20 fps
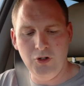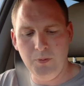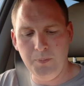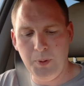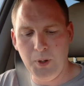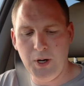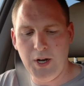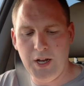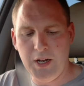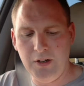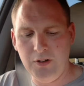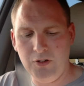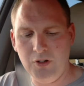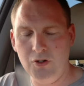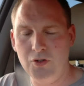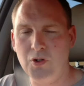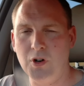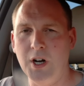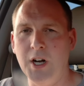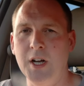as you put it into
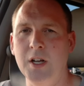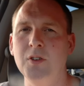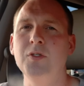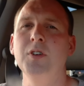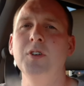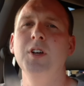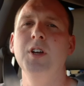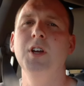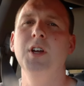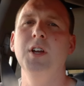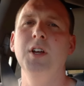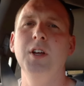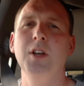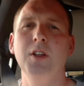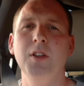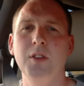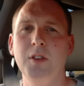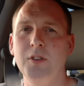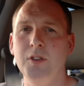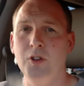drive,
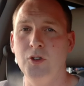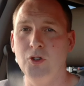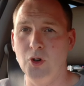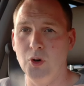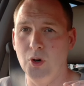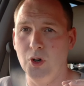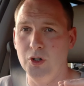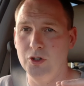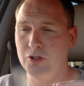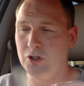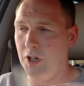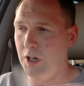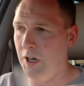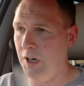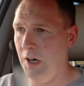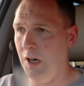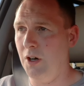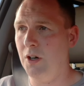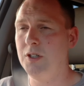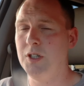the doors
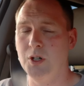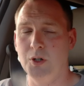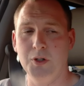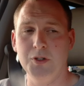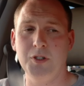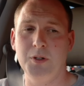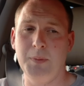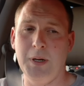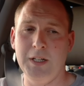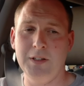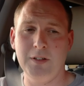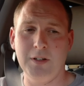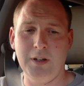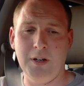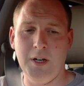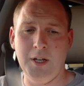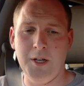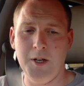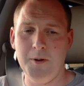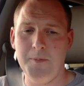lock
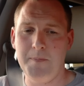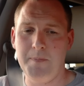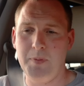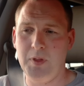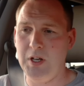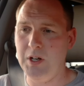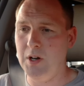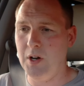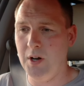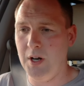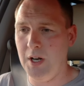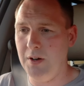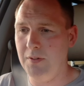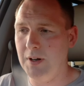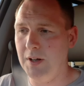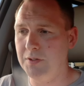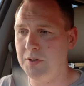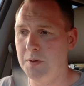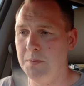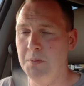automatically. You don't even
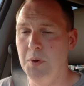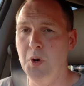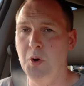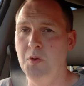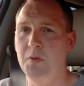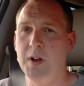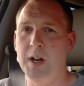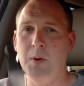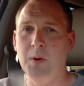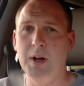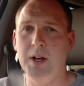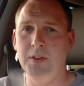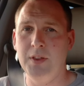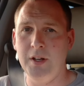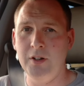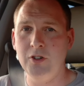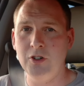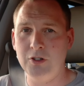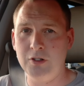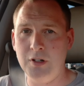have to move anywhere,
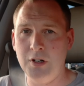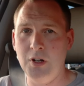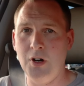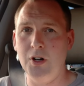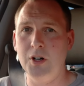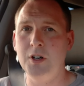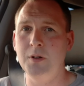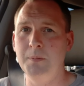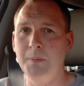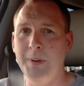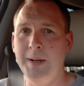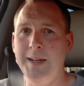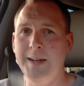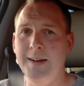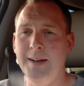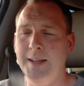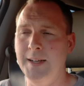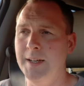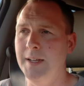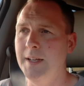they just lock
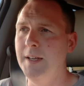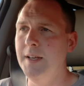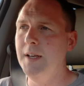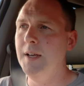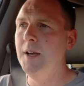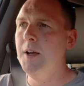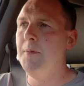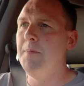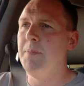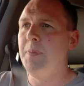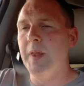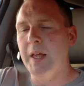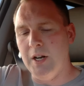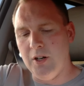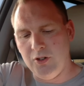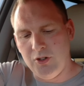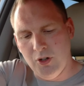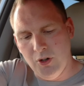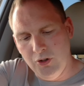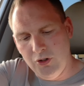completely. And then
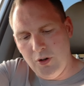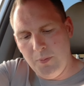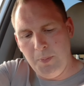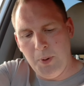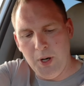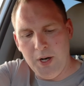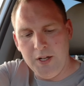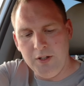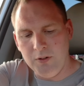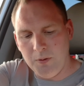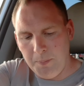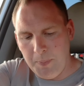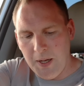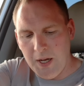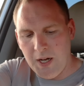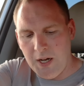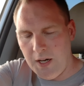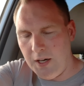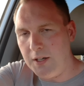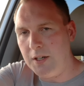as soon as you put it into
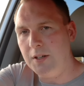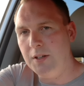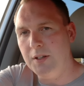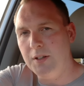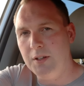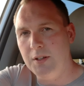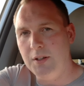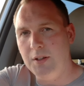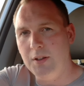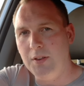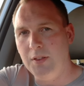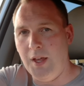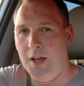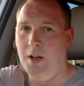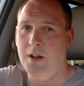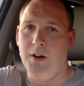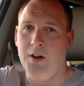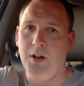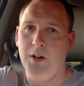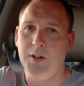park, they
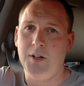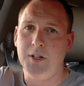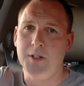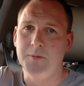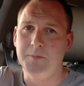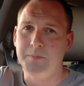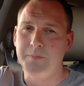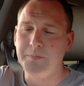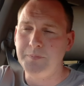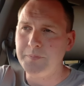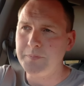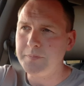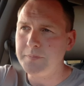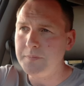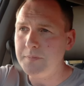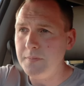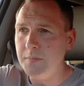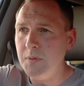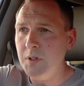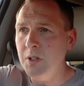unlock.
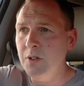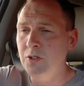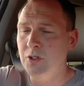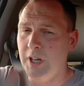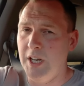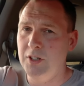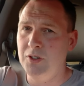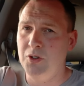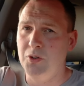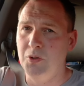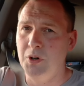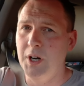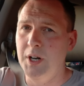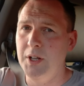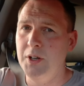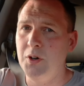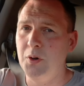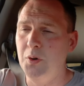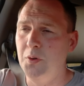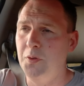So that's a
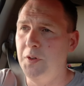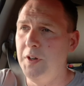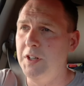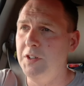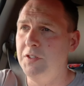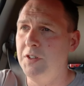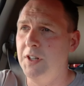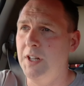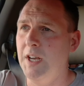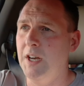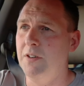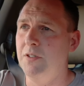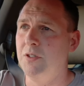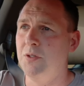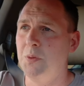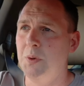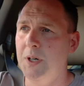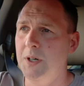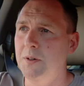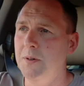really cool feature there
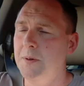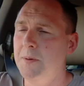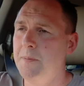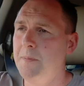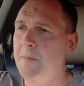as well.